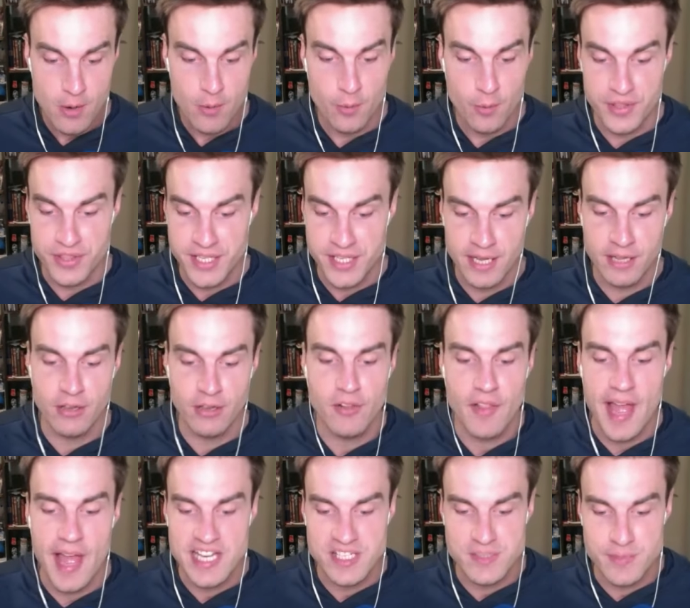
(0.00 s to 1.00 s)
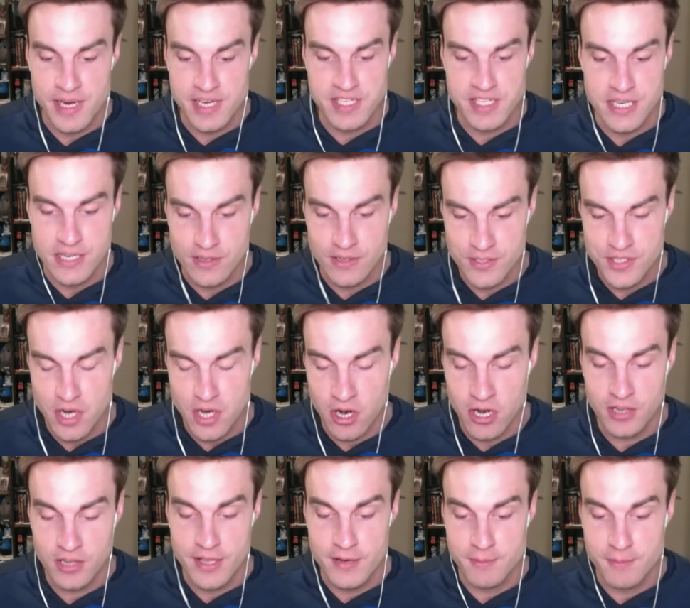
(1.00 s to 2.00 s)
With killer last minute deals,
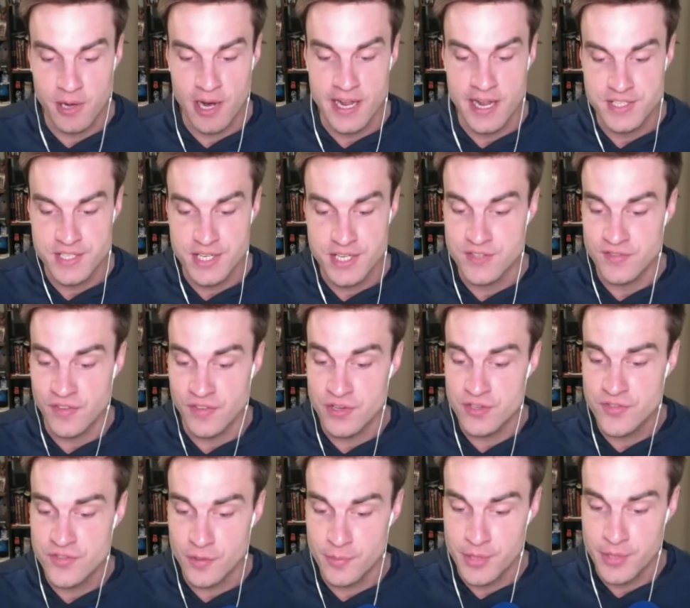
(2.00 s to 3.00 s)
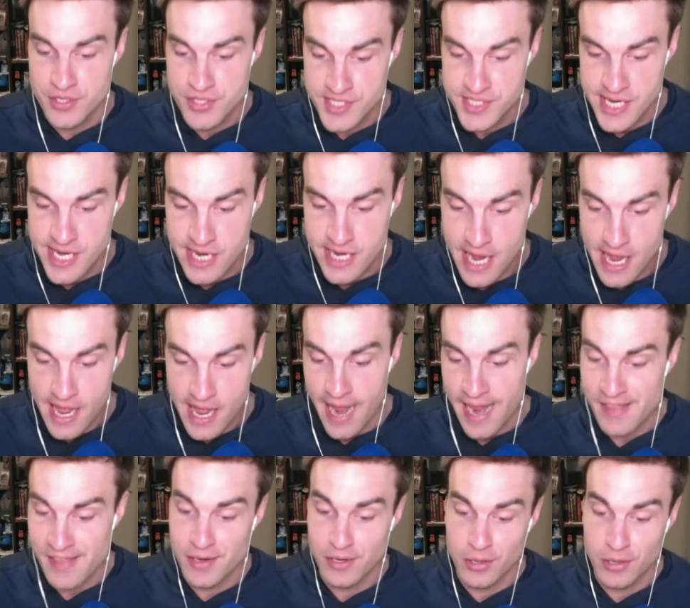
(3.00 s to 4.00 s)
all in prices, views from your seat,
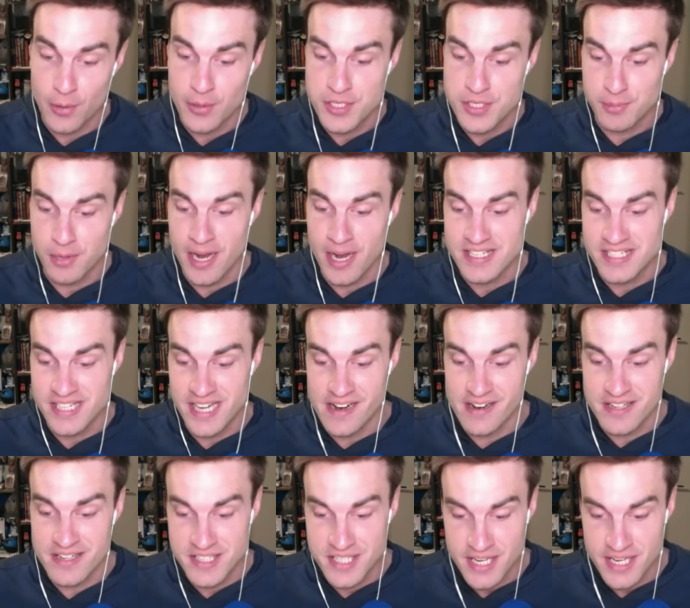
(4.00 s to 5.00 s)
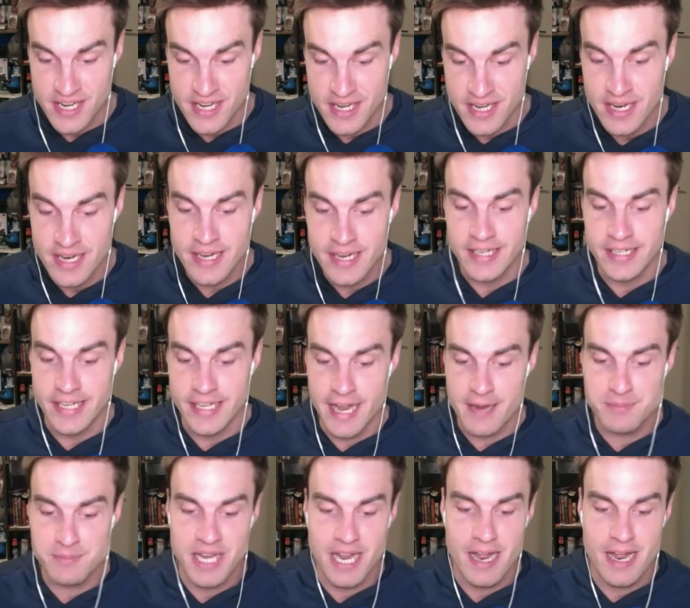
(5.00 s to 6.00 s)
and their lowest price guarantee,
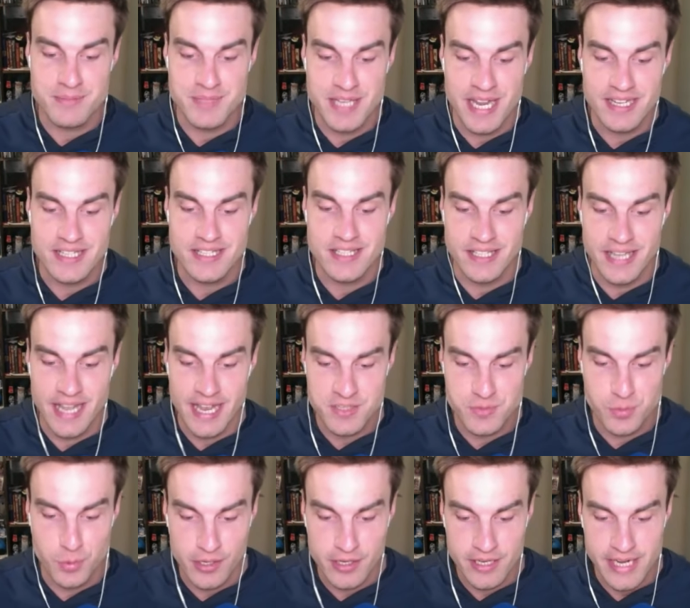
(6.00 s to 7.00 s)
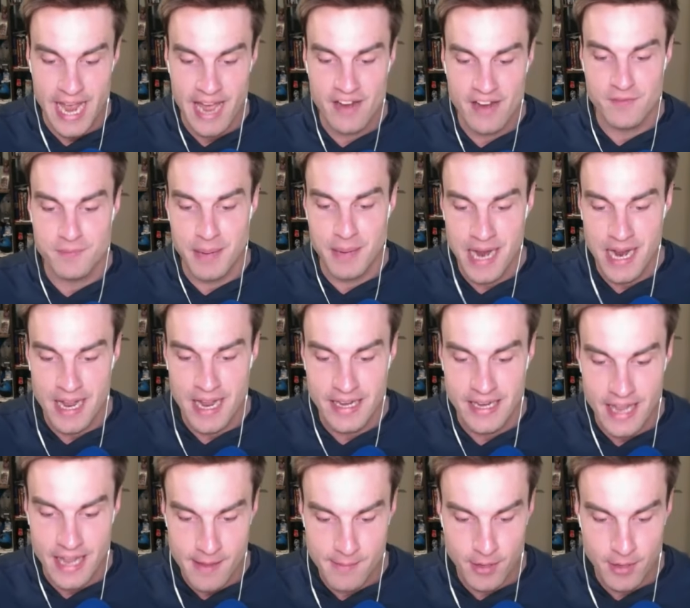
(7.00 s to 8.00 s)
Game Time takes the guesswork out of buying
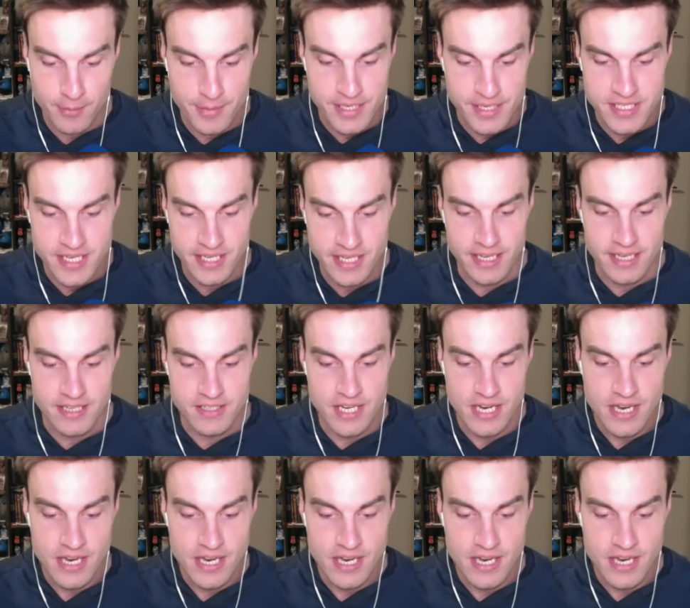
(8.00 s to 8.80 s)
MLB tickets.